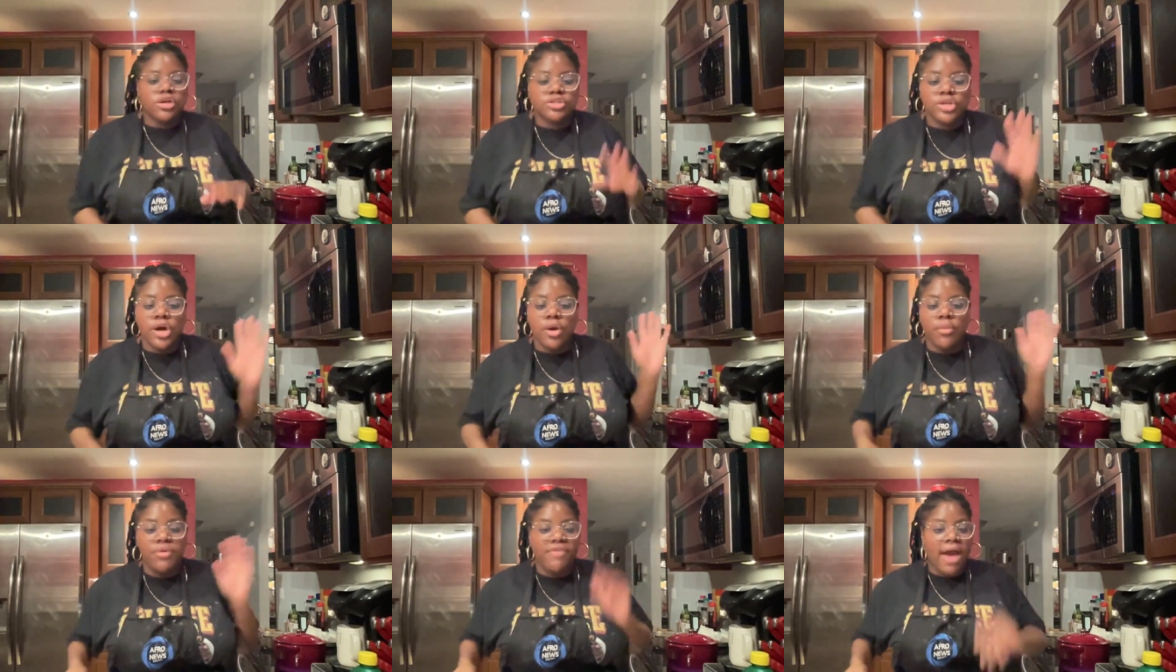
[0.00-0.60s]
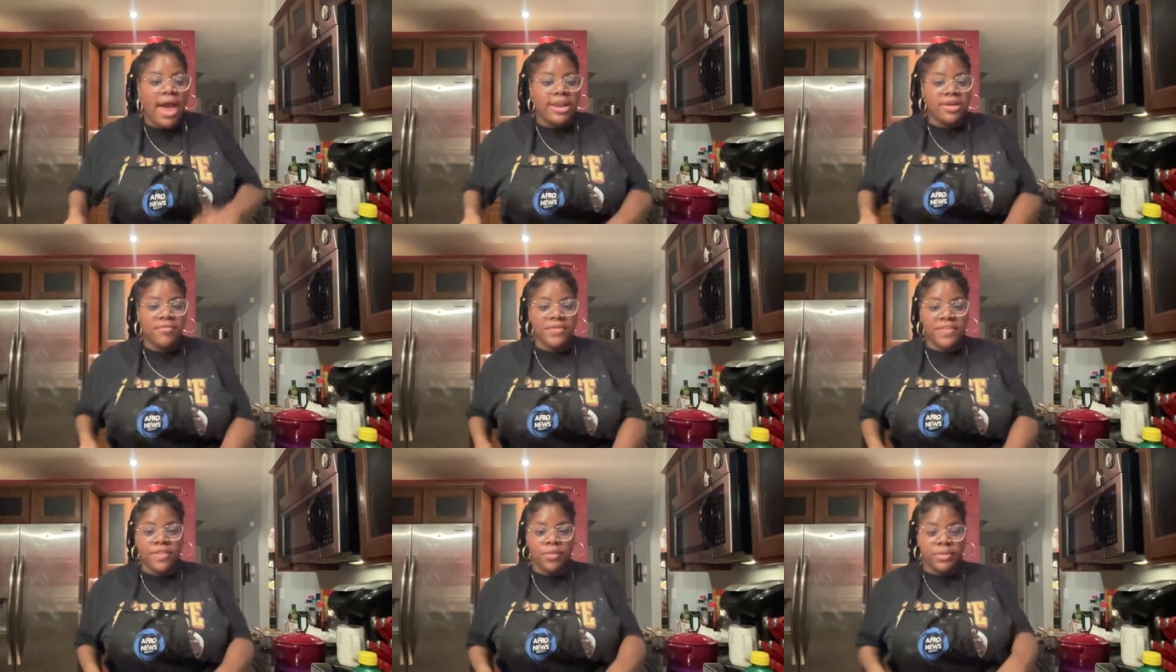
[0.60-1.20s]
go. We've added
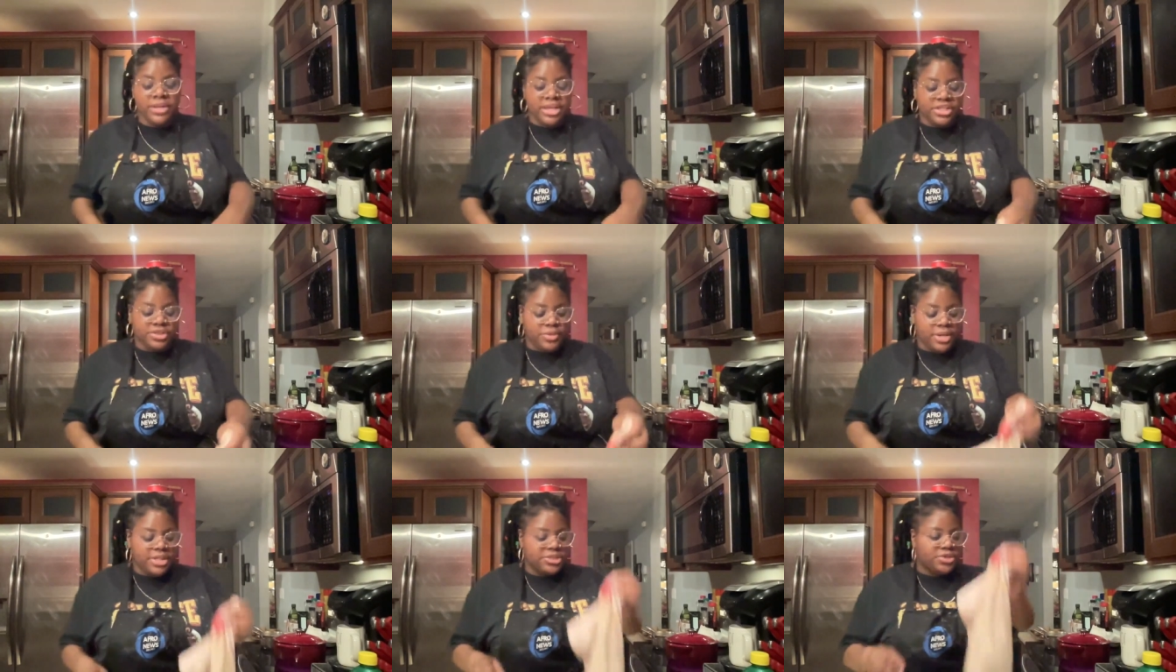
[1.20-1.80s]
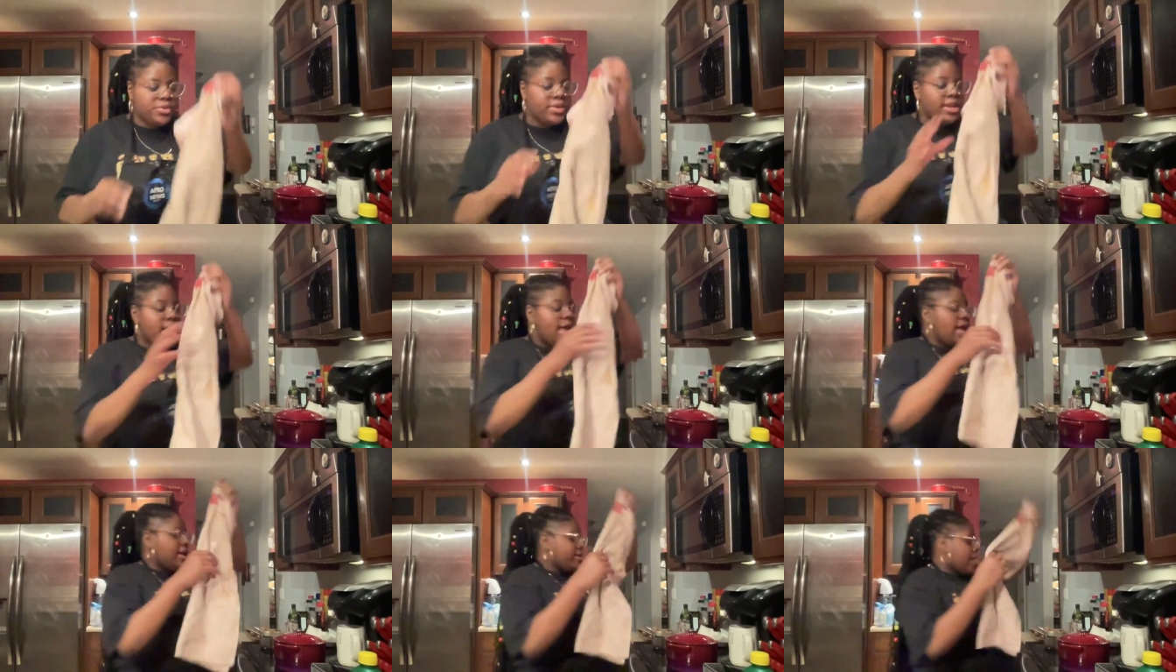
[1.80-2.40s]
everything that we need to into it.
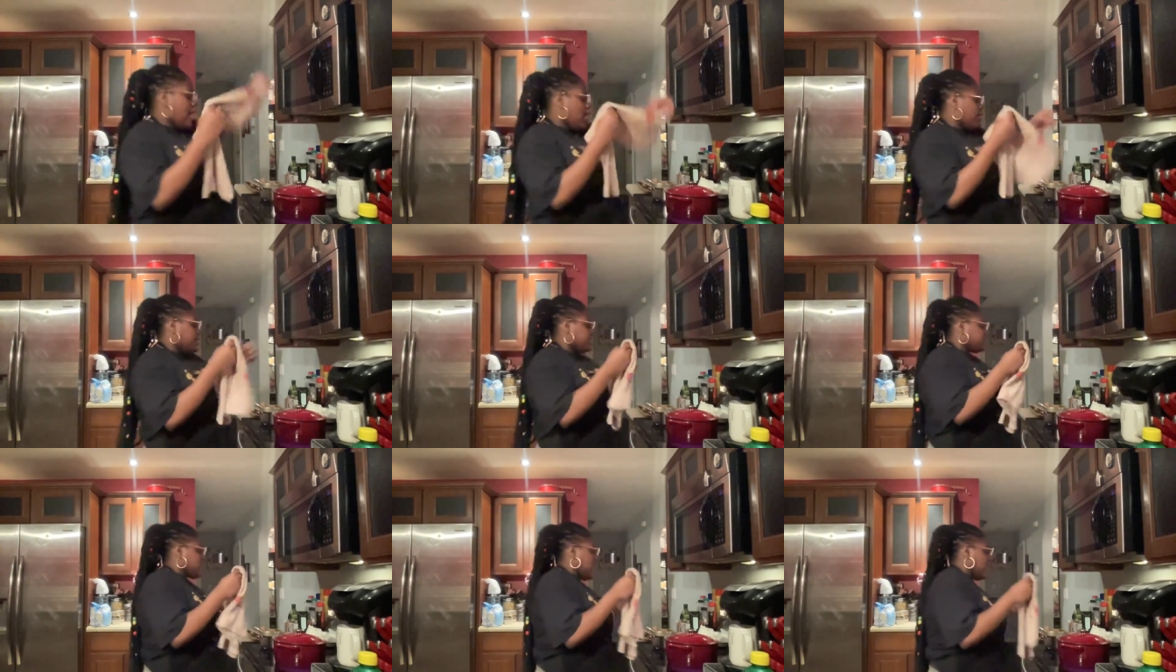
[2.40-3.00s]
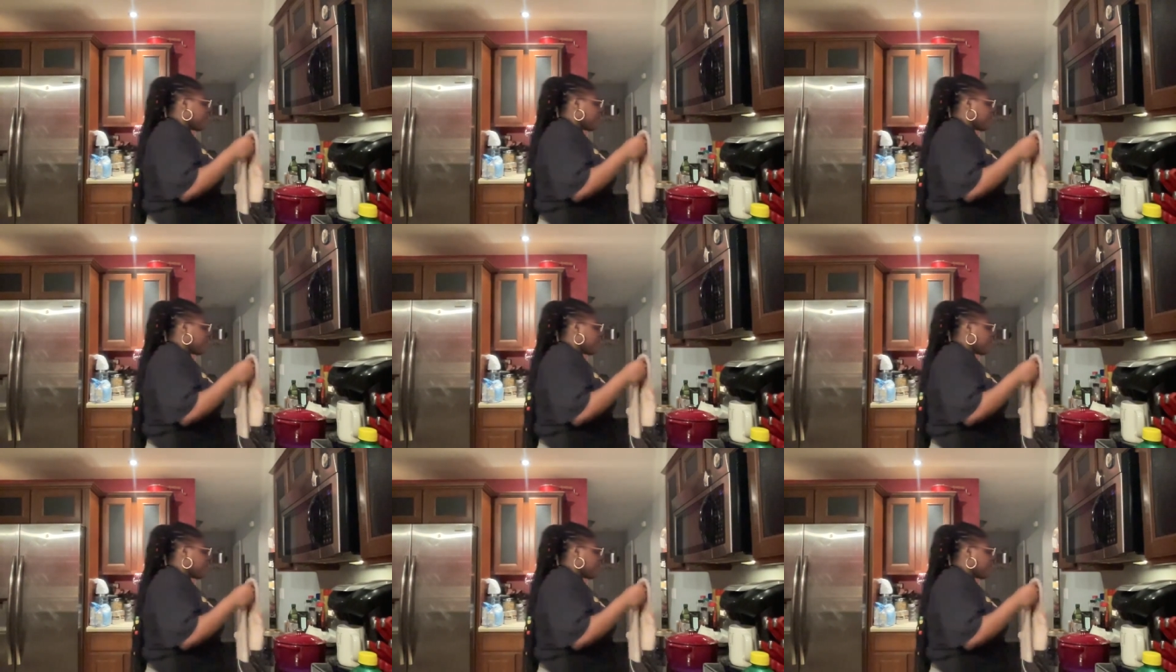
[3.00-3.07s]
Now it is time